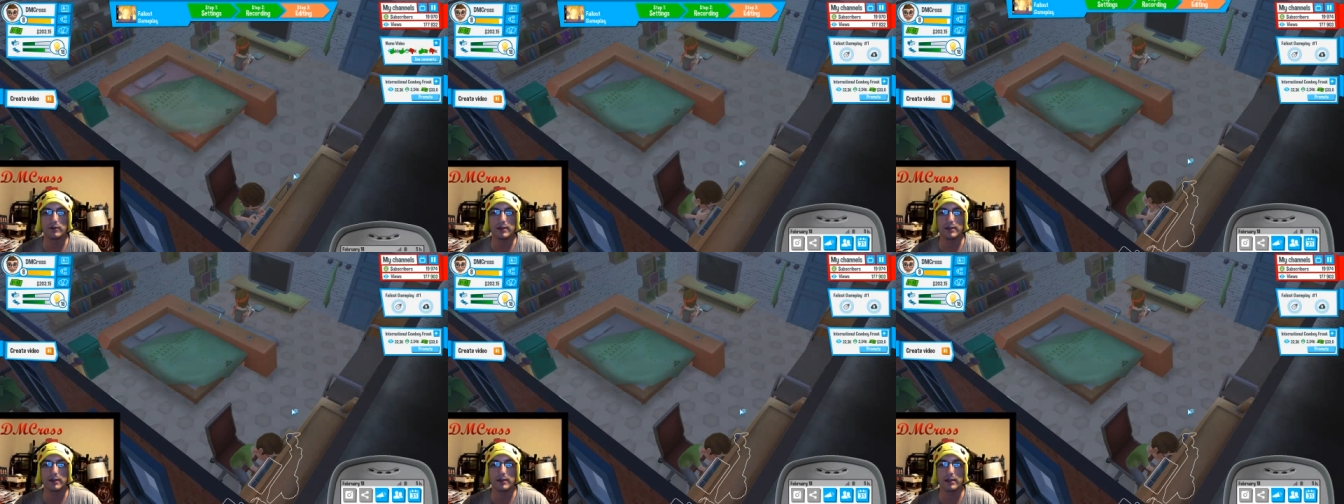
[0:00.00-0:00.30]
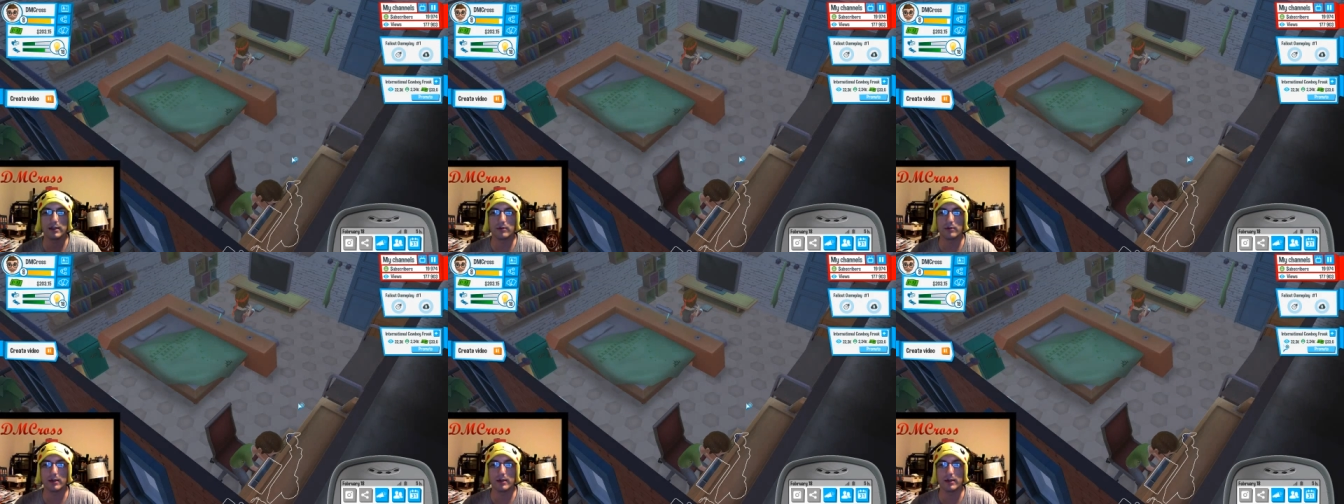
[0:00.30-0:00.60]

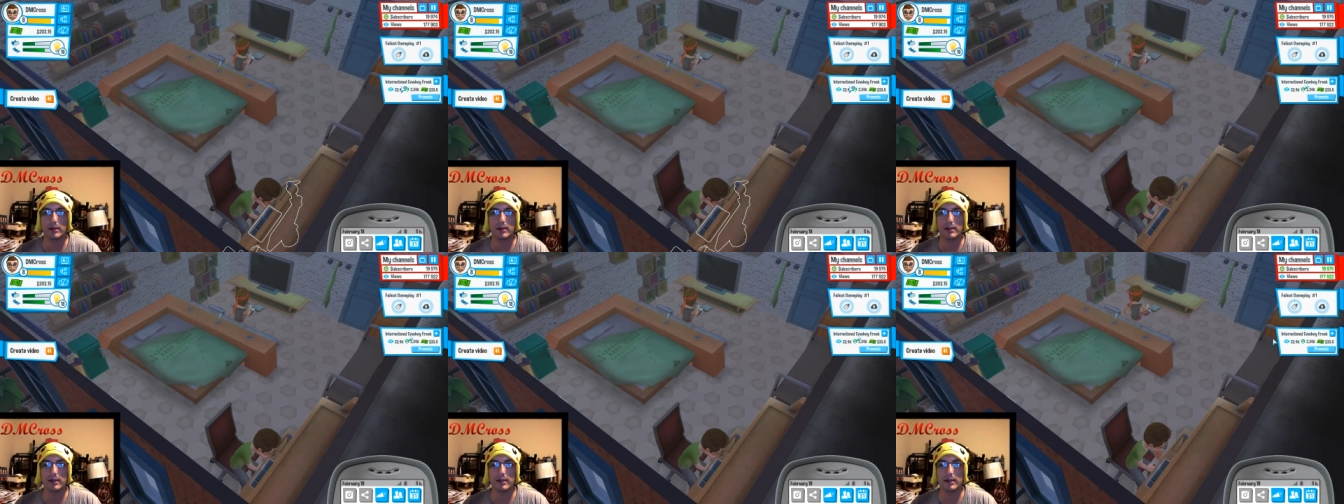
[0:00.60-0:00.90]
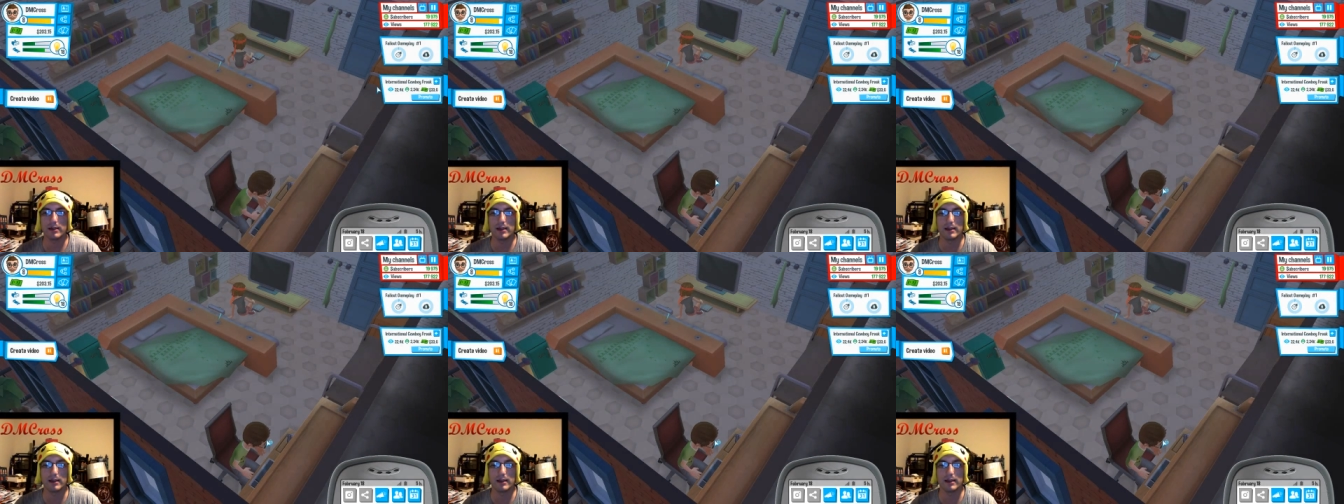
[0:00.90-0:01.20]
as quick
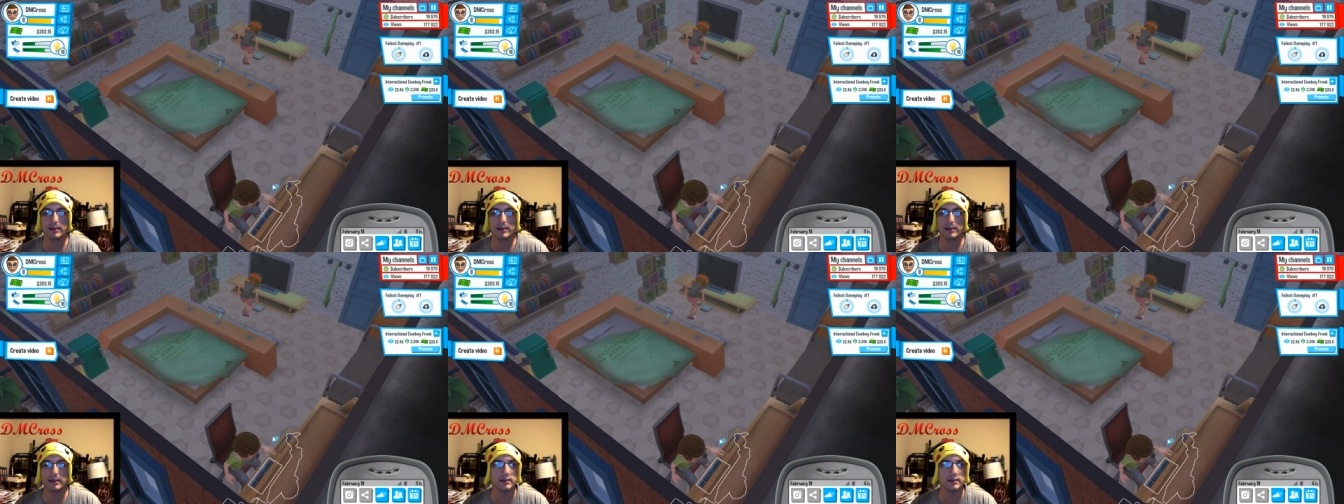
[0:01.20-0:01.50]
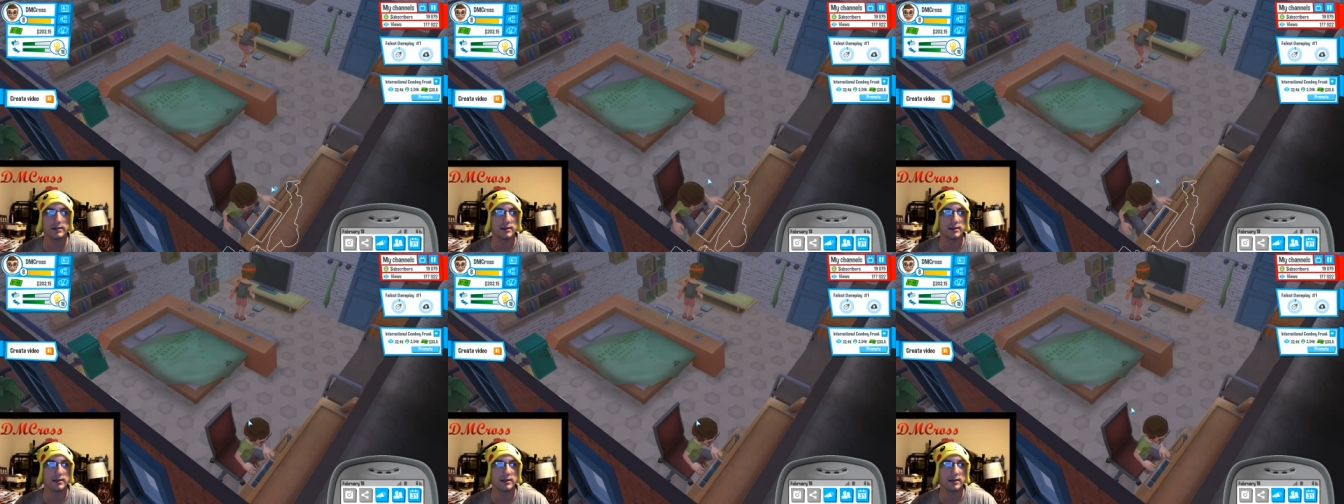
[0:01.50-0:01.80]
in this
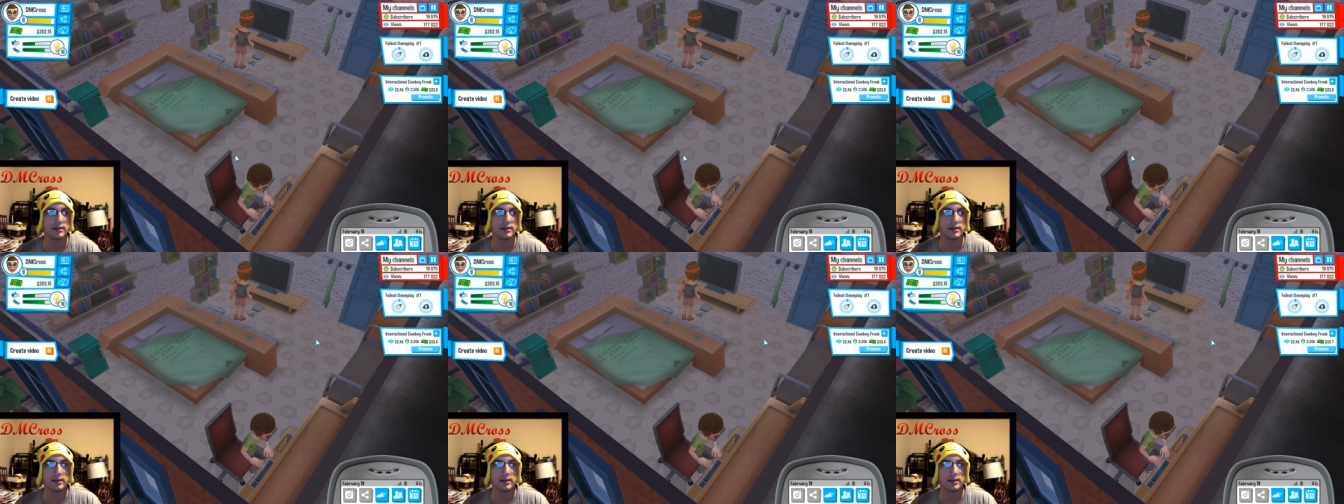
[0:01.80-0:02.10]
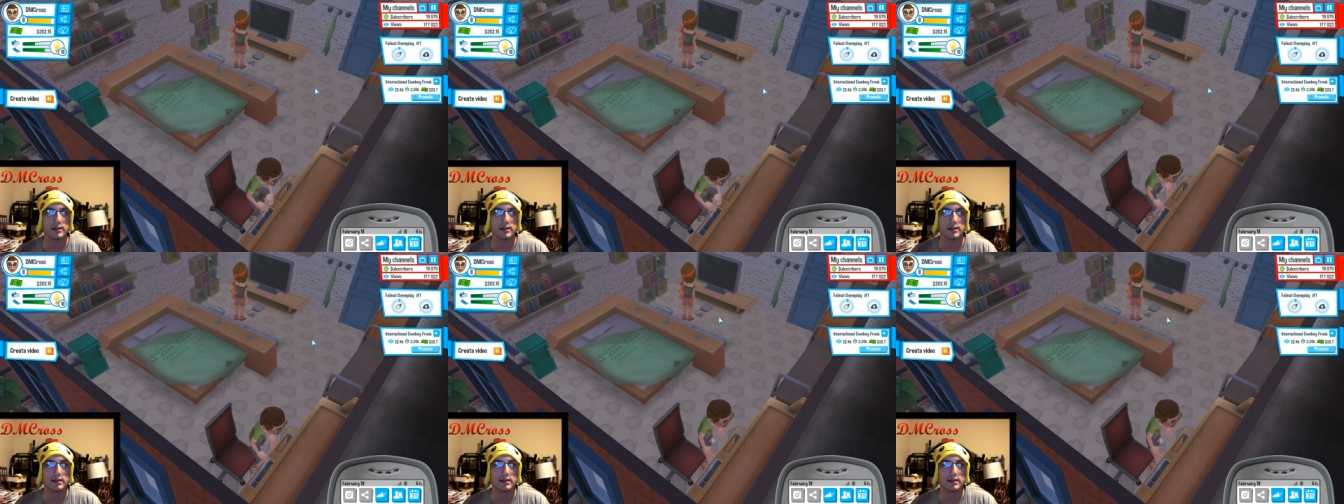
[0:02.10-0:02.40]

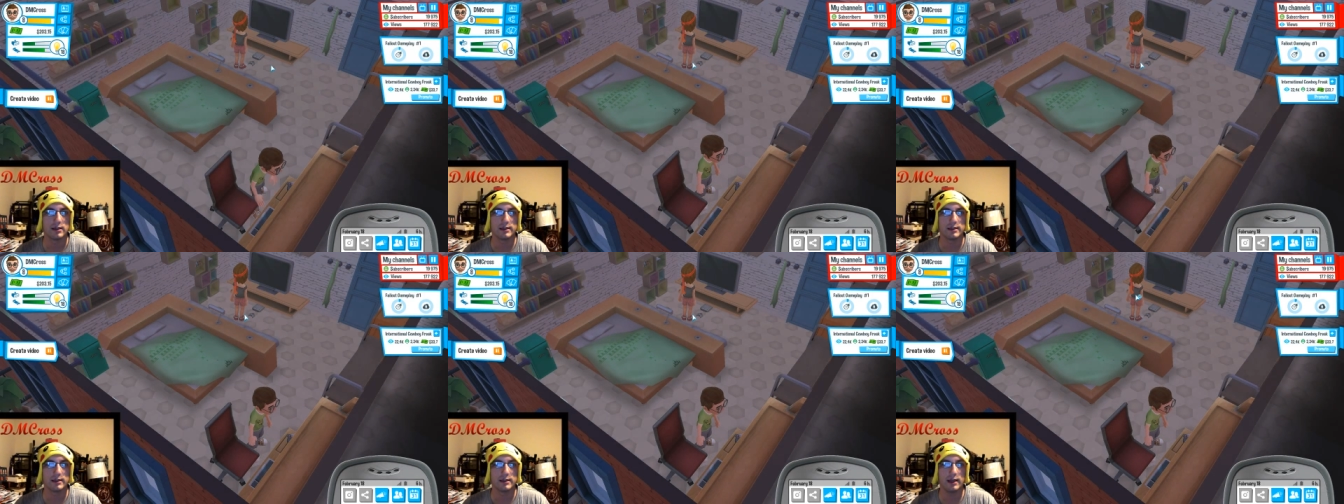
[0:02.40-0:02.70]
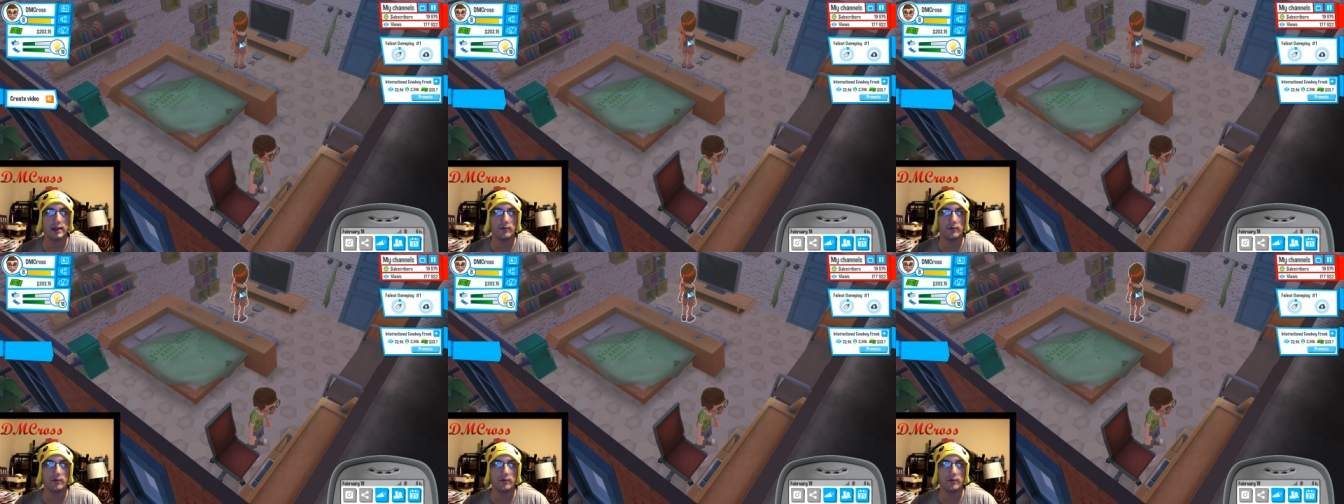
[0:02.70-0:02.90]
save.